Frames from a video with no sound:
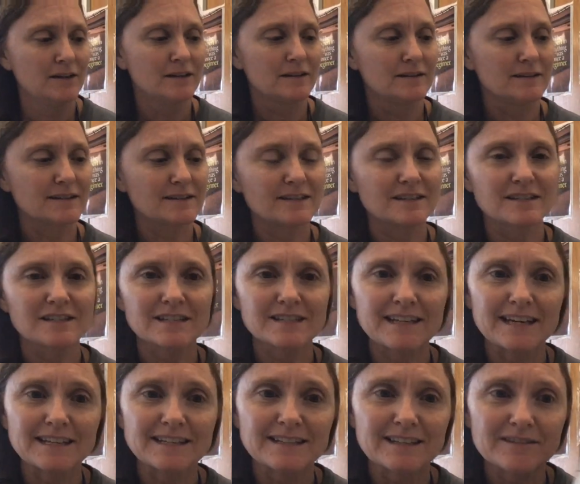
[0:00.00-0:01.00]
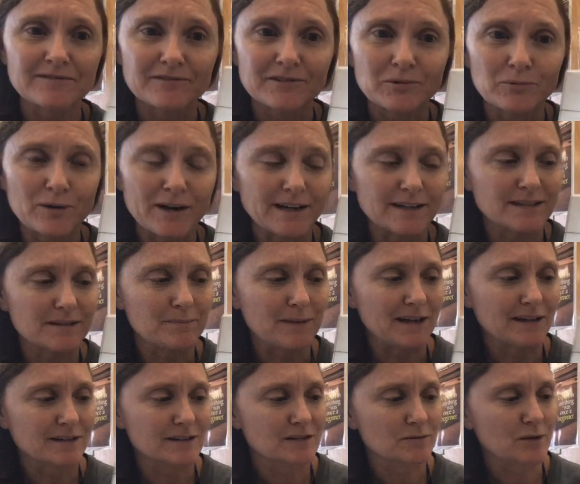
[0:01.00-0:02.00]
This is just a different way to
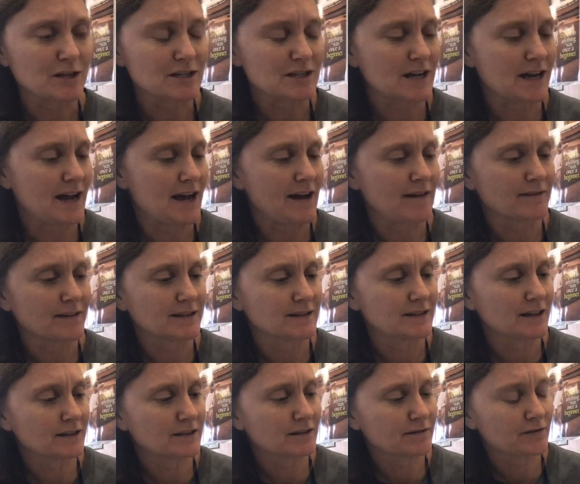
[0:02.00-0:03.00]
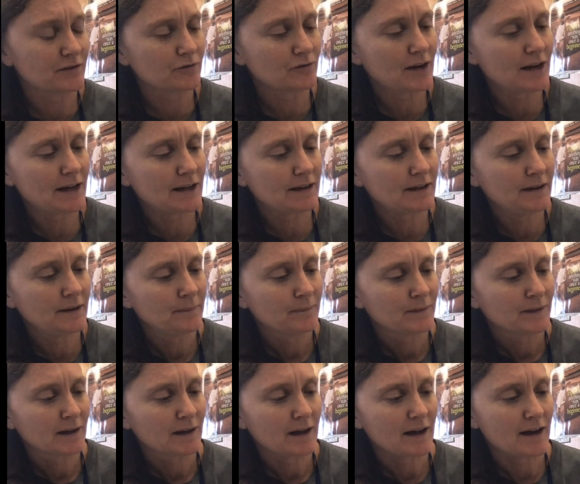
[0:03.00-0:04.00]
make a switch. I have conductive thread,
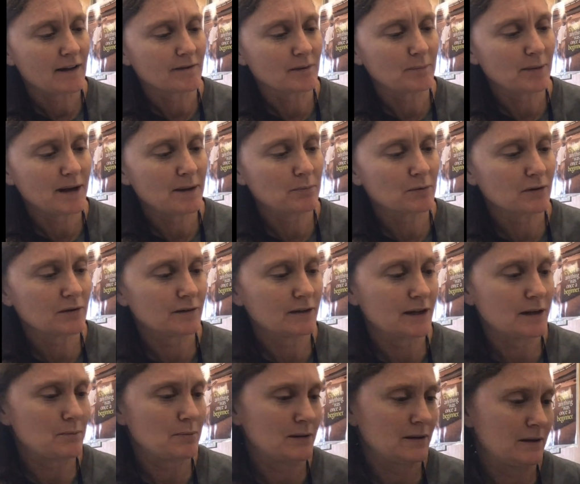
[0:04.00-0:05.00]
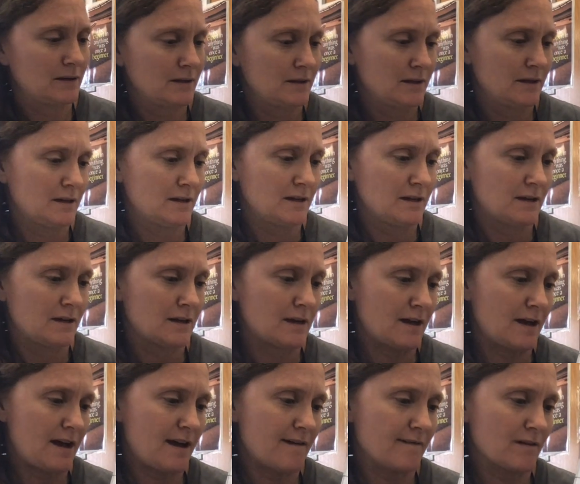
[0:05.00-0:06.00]
I have a paper clip, I
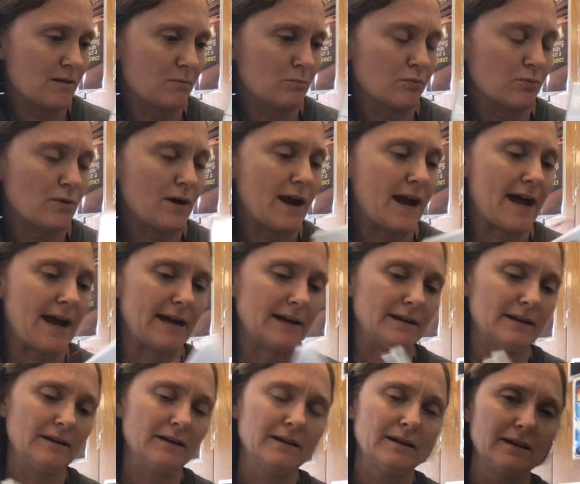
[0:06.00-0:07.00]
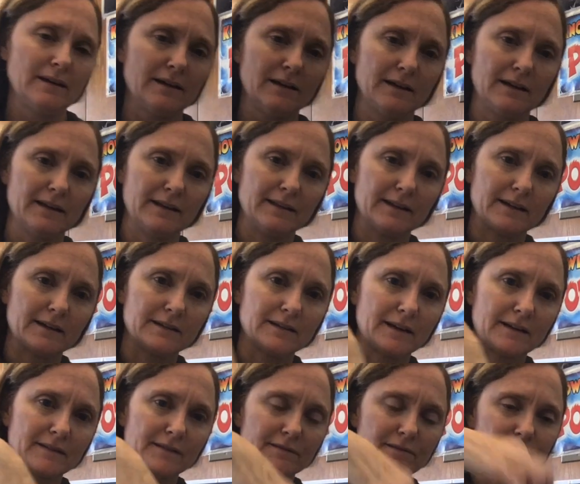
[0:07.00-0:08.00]
have a brad, and the
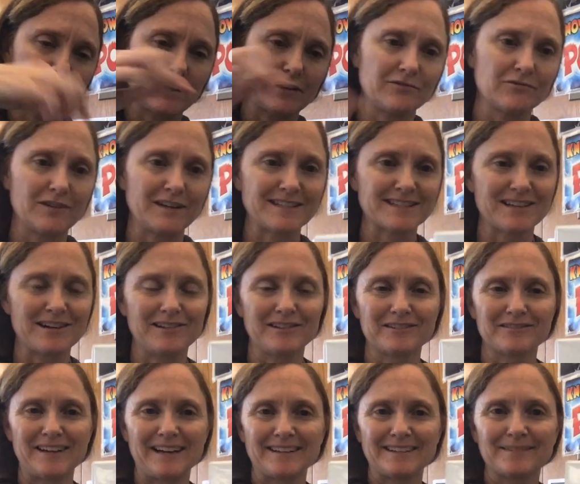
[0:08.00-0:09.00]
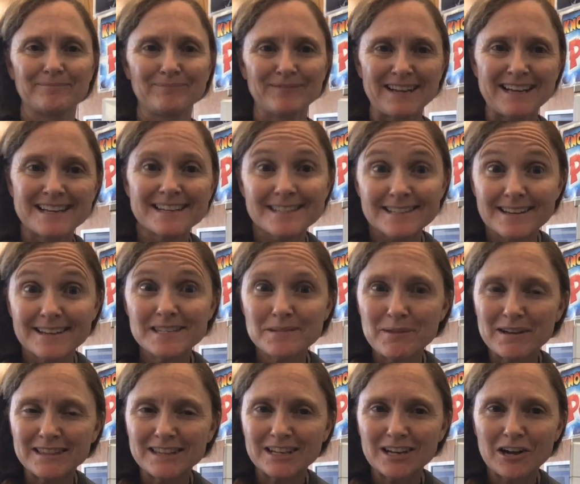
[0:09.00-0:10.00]
conductive thread runs all around. So let's
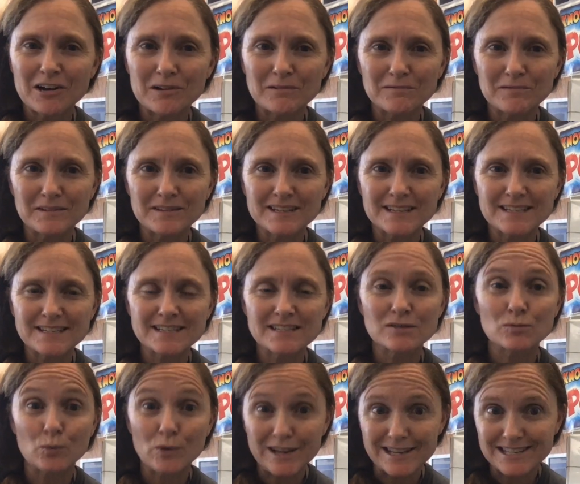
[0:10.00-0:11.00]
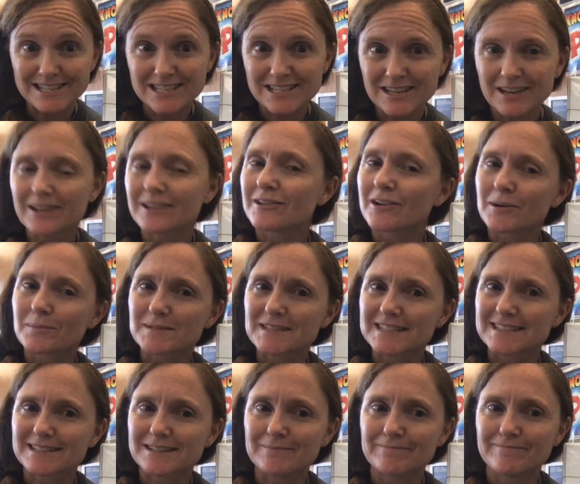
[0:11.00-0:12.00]
make the code for this switch alarm
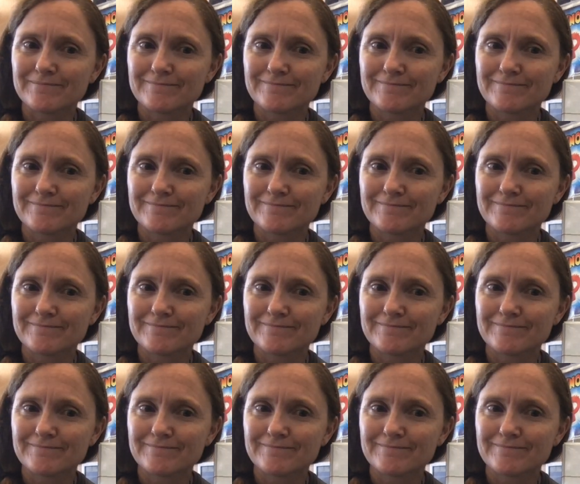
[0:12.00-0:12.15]
system.